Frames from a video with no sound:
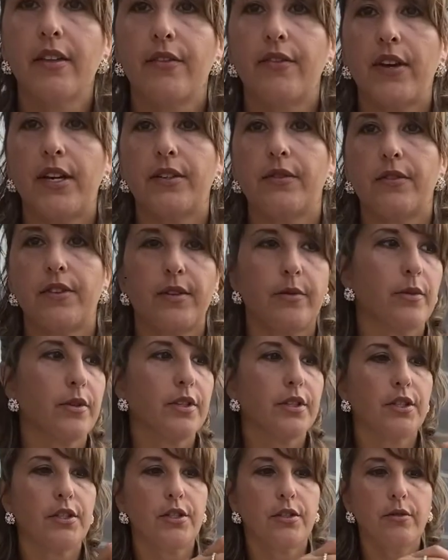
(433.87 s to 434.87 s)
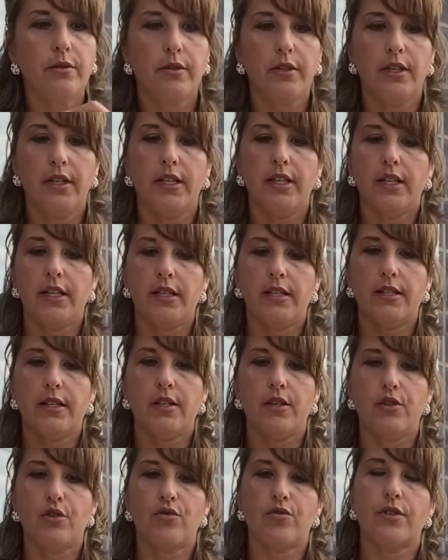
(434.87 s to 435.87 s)
final thing we're going to do is
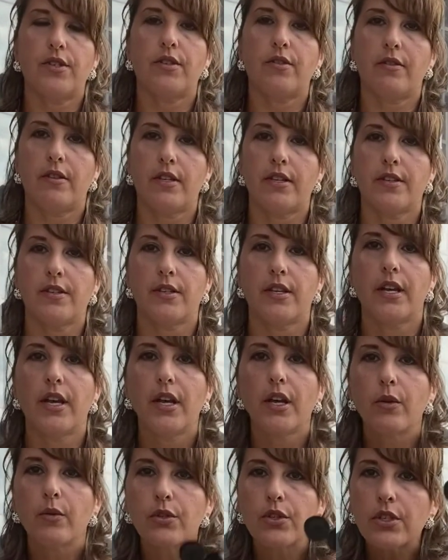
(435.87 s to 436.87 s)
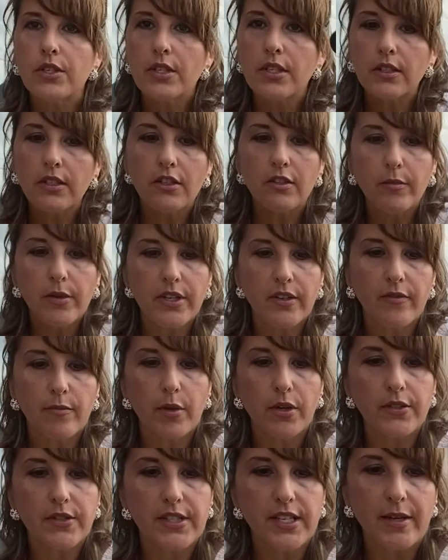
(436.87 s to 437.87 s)
drizzle this with just a little bit of
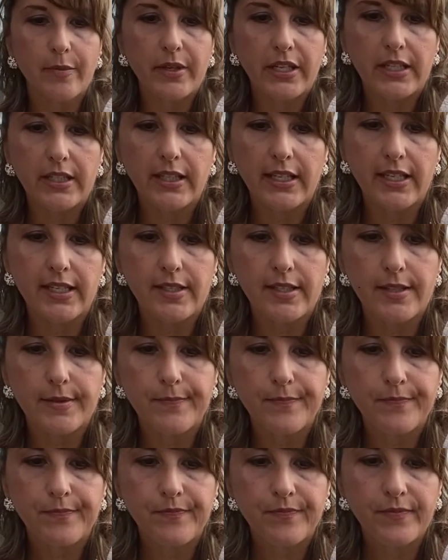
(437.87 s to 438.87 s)
balsamic glaze.